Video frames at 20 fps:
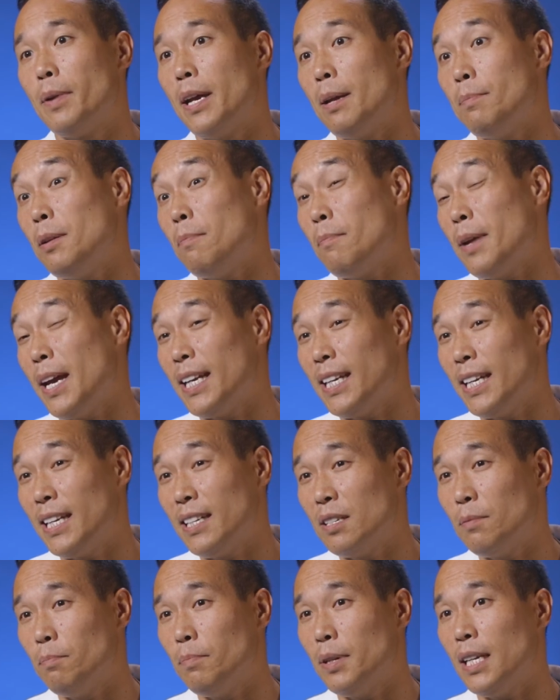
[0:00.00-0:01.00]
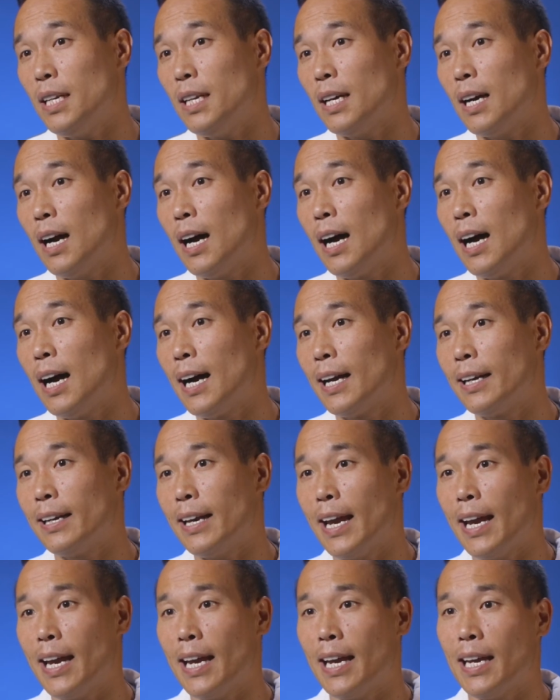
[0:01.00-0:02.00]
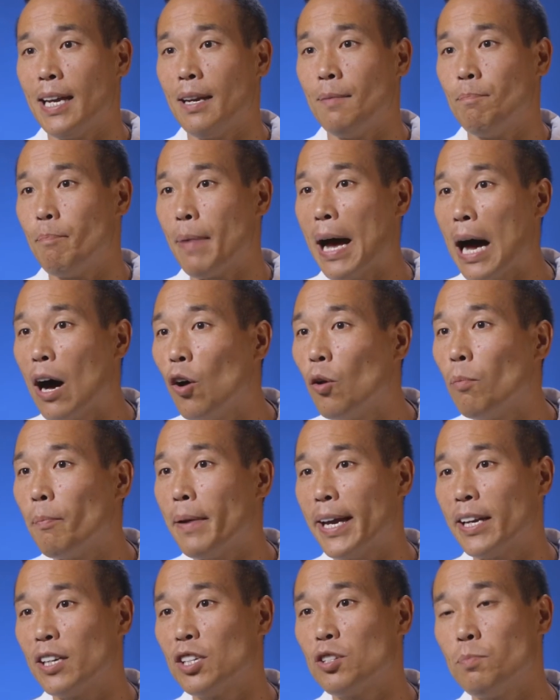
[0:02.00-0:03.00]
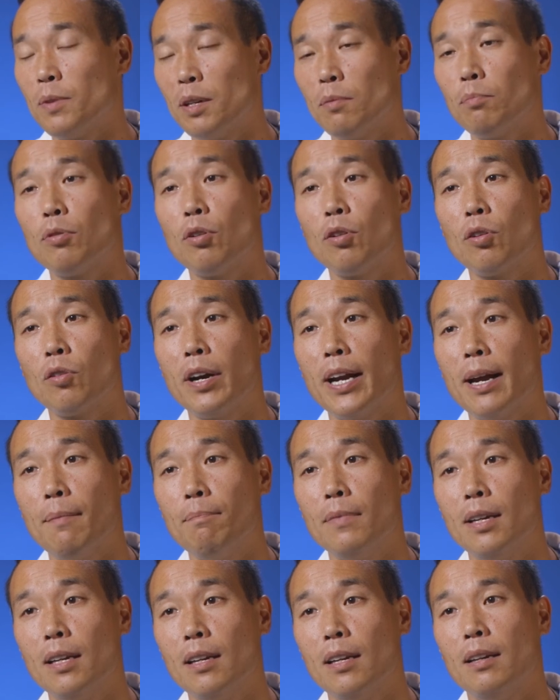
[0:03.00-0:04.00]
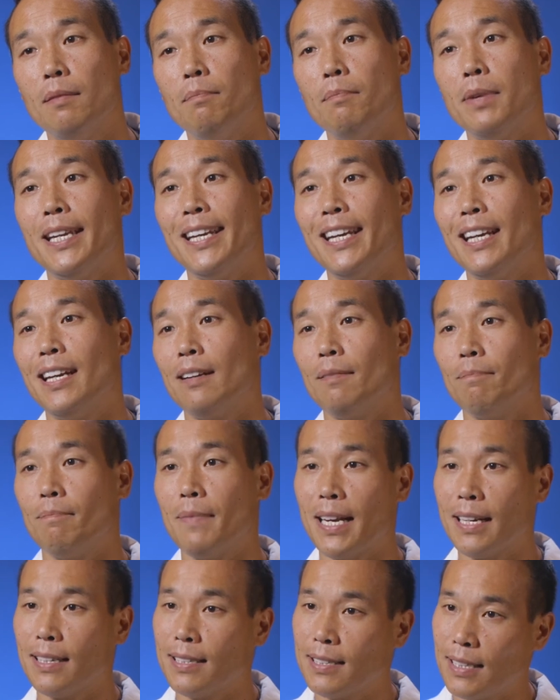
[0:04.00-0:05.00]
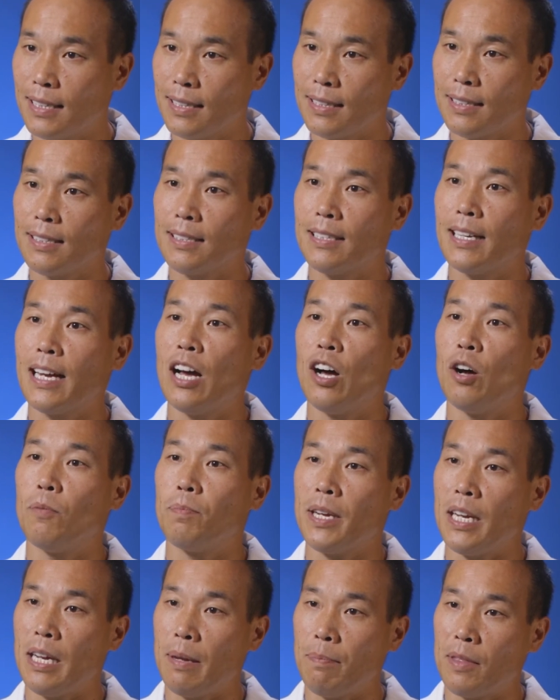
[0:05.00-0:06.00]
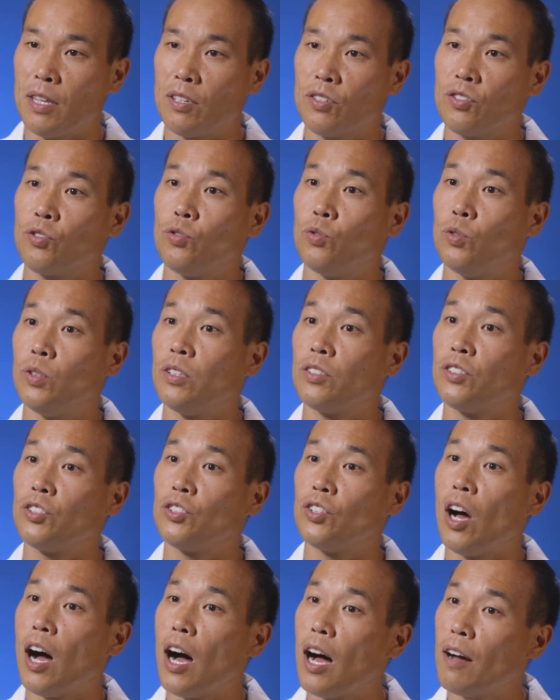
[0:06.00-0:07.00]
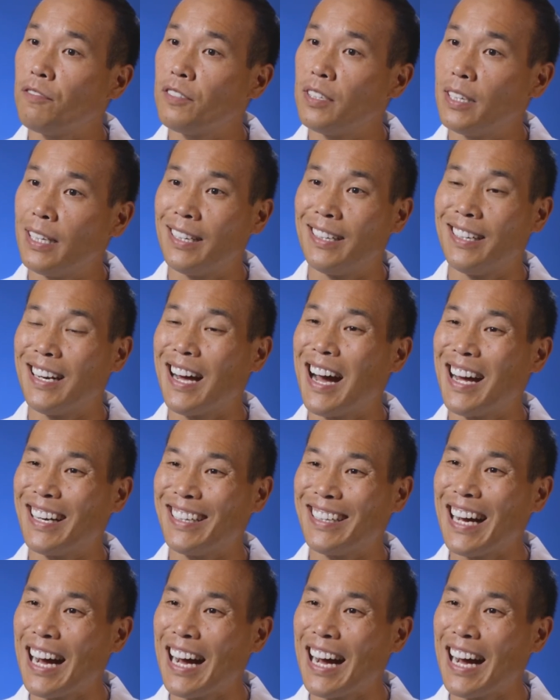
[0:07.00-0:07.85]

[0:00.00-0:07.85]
baby may need to be on a bowel management program, meaning medicines to help keep the stool soft and not